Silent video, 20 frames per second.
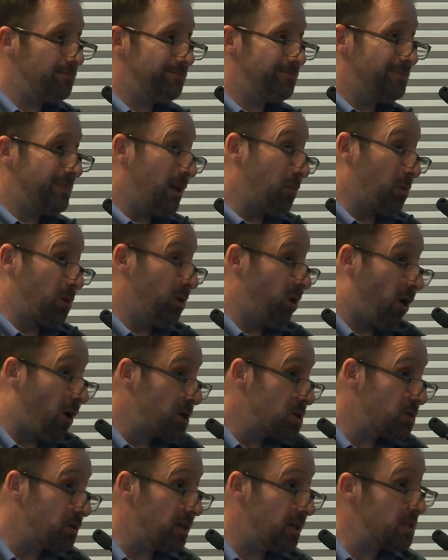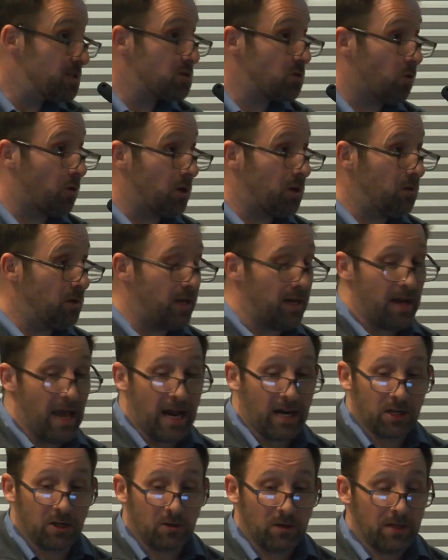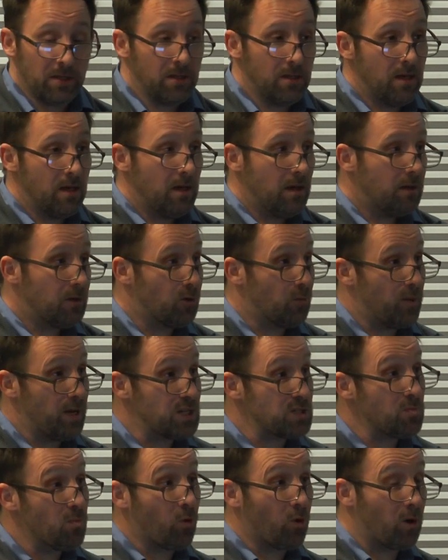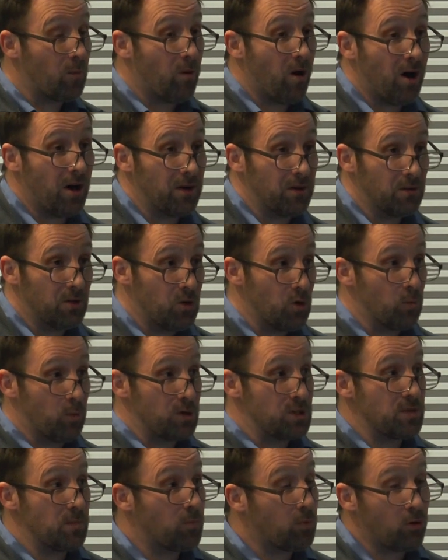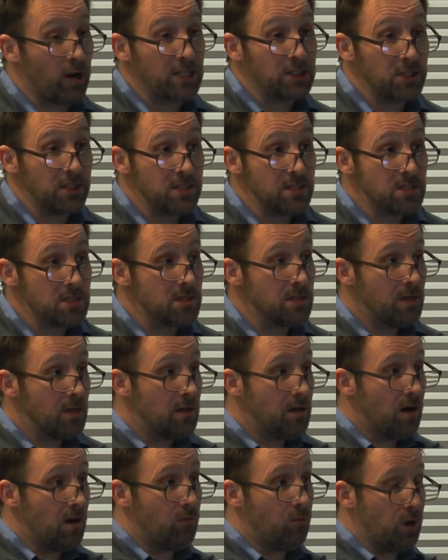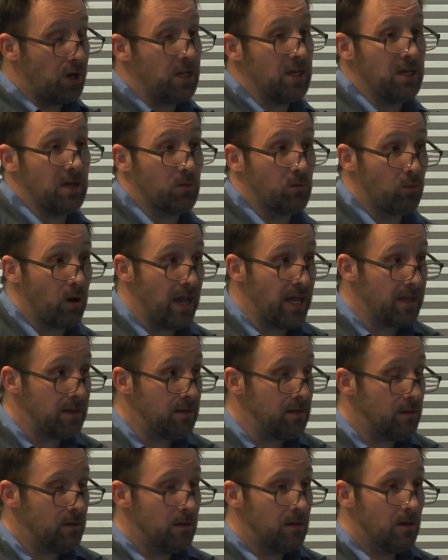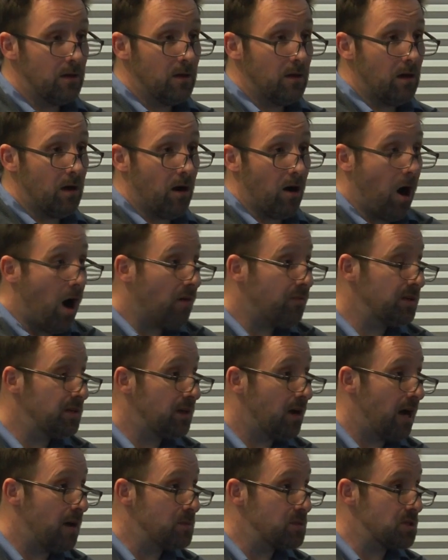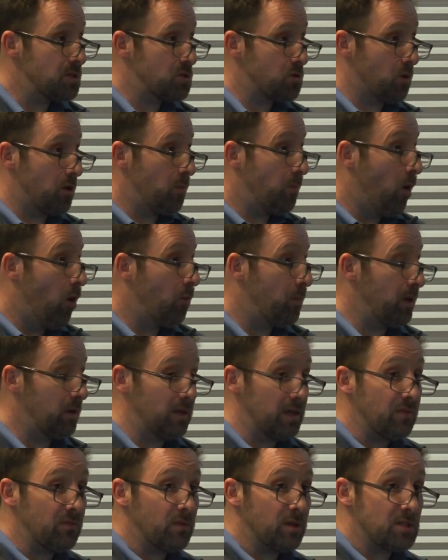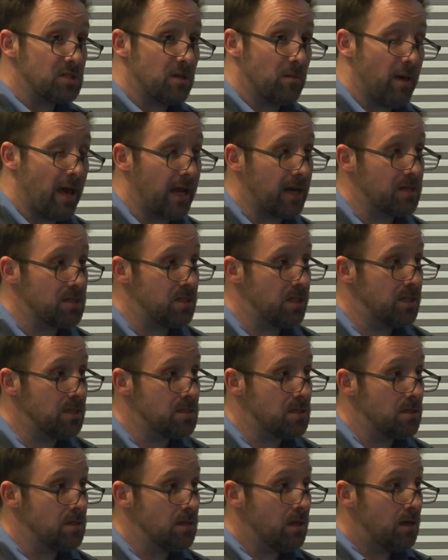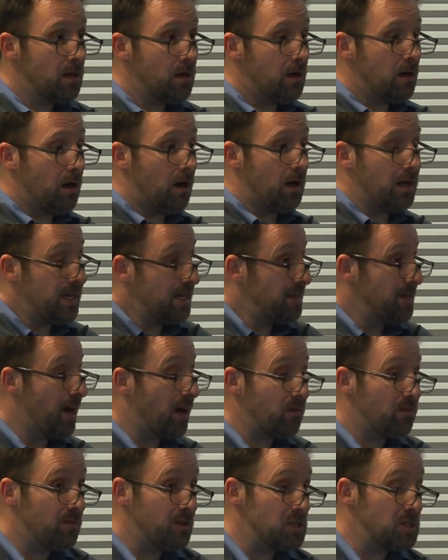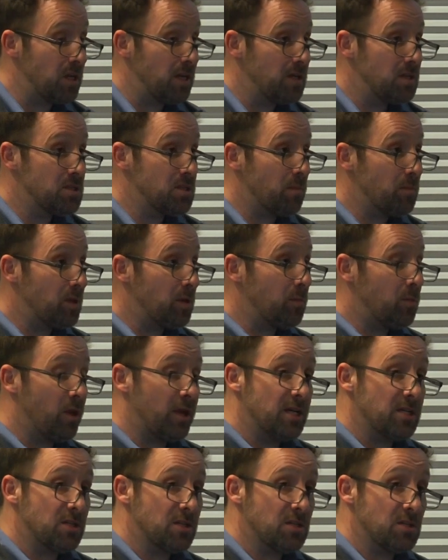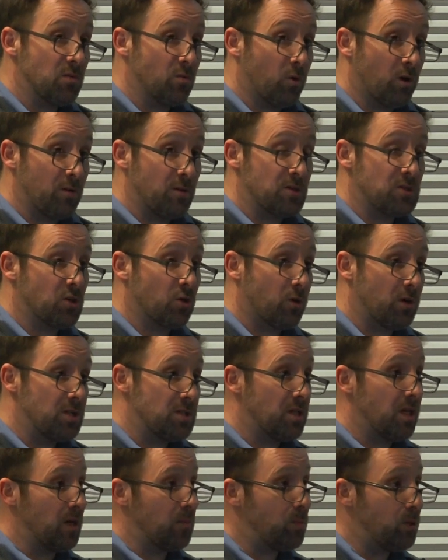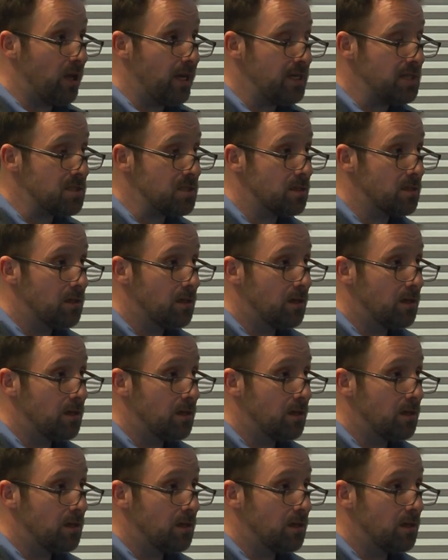They were largely historically inaccurate. They were based more upon Cooper's impressions of what he had read, oftentimes in sort of pulpy leaflets and magazines. He had not visited some of the places and where the stories take place,